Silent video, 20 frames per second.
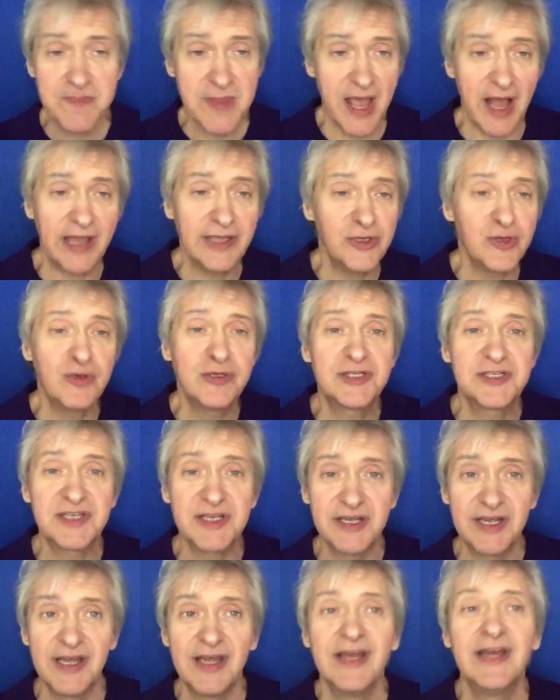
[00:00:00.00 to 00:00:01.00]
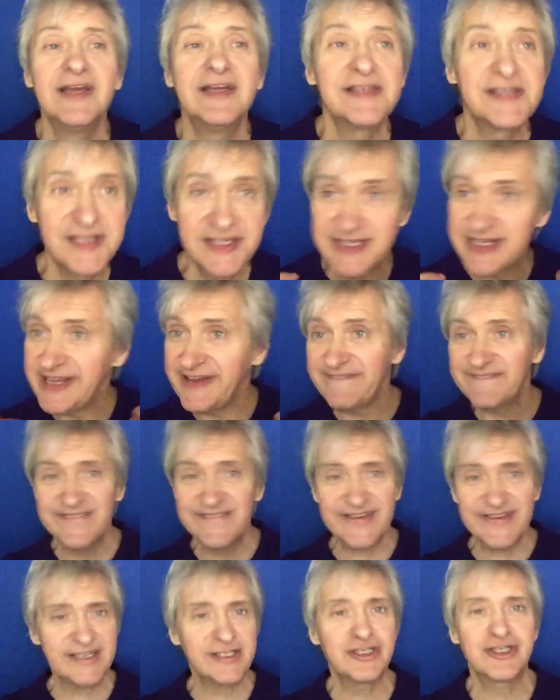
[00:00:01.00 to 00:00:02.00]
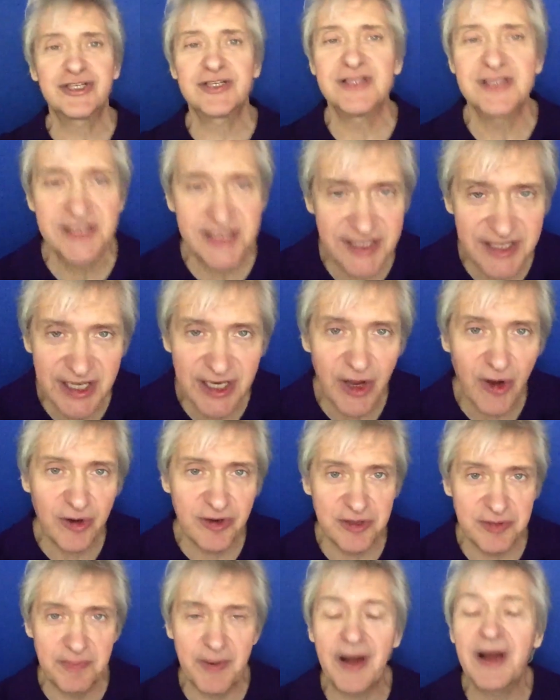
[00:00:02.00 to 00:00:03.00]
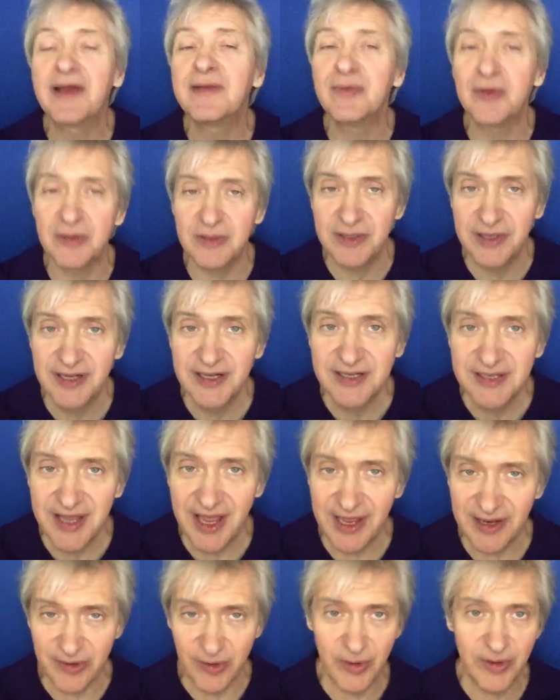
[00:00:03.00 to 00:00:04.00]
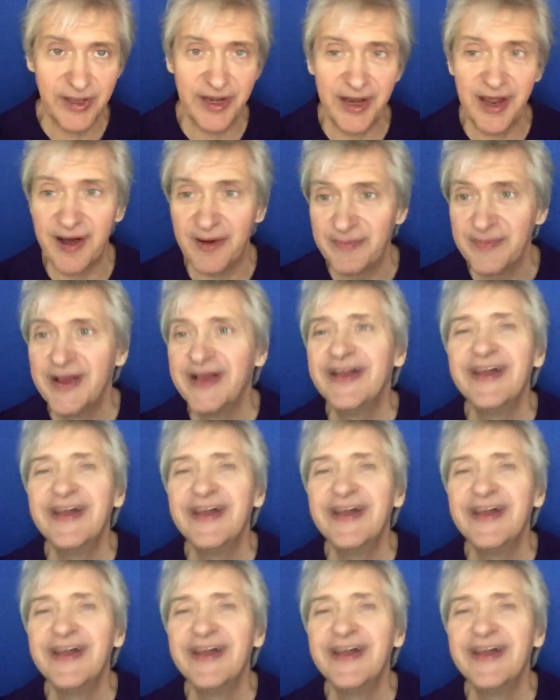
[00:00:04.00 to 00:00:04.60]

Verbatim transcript: I used to see visions and then go to the Bible and look it up.